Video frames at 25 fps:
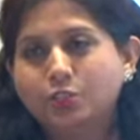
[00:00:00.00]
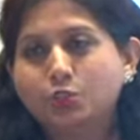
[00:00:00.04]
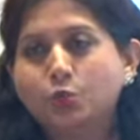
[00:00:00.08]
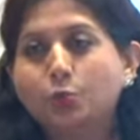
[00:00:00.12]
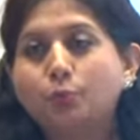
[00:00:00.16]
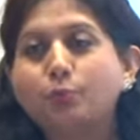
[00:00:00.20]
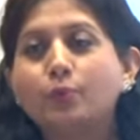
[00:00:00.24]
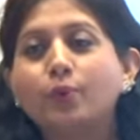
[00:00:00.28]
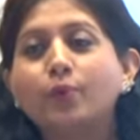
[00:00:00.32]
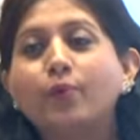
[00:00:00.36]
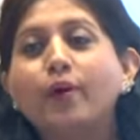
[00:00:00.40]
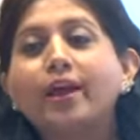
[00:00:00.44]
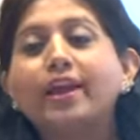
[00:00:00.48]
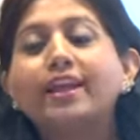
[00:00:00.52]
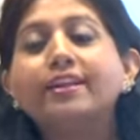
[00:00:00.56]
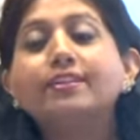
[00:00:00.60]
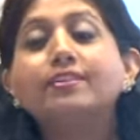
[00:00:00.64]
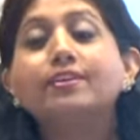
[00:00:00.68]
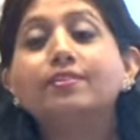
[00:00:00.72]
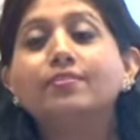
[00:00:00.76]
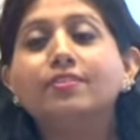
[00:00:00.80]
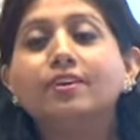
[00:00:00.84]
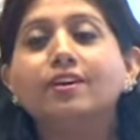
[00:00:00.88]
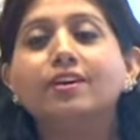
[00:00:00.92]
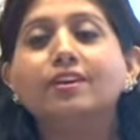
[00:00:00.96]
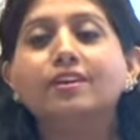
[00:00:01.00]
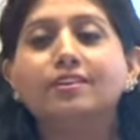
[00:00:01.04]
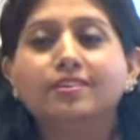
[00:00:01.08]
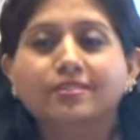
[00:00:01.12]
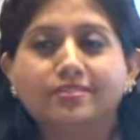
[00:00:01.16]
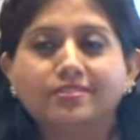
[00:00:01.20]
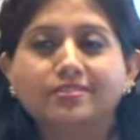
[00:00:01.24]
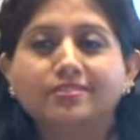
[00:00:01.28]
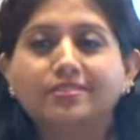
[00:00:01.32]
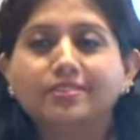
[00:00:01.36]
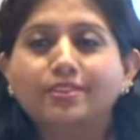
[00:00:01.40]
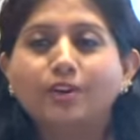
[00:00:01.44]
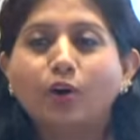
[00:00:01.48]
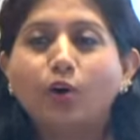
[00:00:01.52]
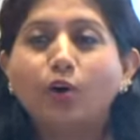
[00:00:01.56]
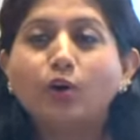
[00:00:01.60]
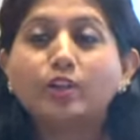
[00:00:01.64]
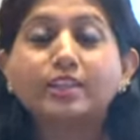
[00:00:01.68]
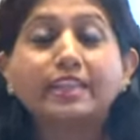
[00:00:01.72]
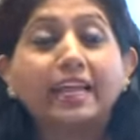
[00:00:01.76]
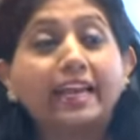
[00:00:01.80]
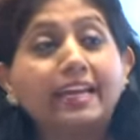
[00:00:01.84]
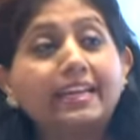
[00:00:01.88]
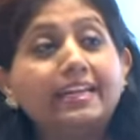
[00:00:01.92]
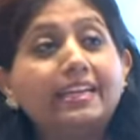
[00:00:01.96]
to provide the world
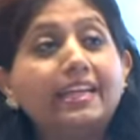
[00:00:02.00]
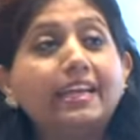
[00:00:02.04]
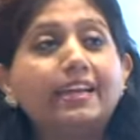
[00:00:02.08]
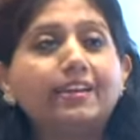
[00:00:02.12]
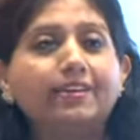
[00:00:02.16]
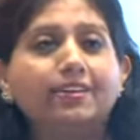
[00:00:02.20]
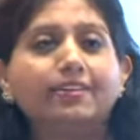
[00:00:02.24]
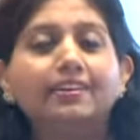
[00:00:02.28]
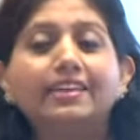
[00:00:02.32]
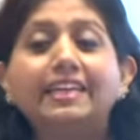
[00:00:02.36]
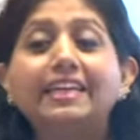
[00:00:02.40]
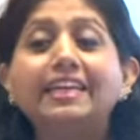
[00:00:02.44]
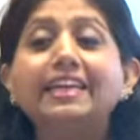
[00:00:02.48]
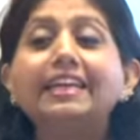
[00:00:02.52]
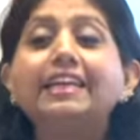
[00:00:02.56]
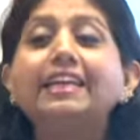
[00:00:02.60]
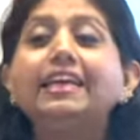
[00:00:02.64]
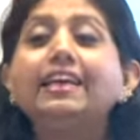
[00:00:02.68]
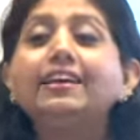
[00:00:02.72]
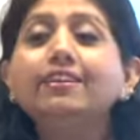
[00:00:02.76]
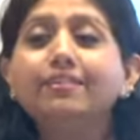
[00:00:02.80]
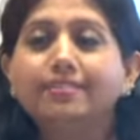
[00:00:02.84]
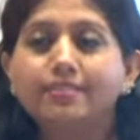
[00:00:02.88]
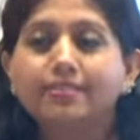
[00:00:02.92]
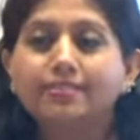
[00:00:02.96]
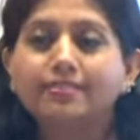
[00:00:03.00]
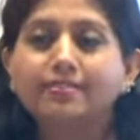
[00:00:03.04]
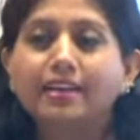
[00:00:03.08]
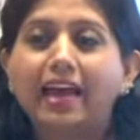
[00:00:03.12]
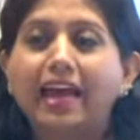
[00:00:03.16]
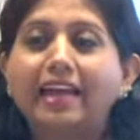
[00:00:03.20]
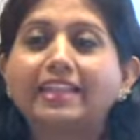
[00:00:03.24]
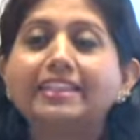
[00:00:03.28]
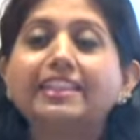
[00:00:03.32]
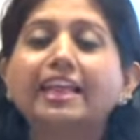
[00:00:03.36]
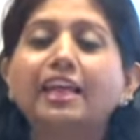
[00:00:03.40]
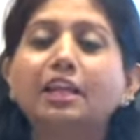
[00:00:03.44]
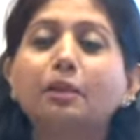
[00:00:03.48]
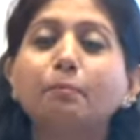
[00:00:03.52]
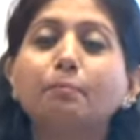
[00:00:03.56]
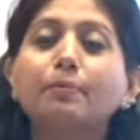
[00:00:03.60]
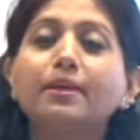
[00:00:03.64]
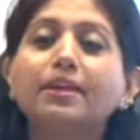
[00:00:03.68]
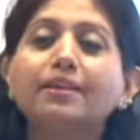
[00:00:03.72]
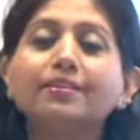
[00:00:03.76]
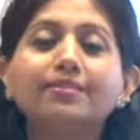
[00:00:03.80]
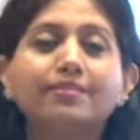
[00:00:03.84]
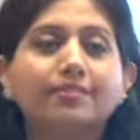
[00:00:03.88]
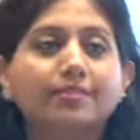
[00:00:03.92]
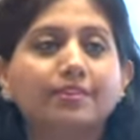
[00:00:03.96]
authentic healing and
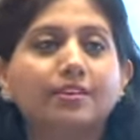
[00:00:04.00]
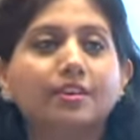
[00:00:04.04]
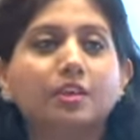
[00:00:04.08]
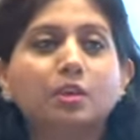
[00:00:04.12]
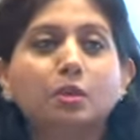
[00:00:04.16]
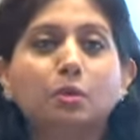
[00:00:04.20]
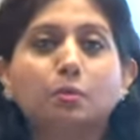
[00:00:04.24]
therapies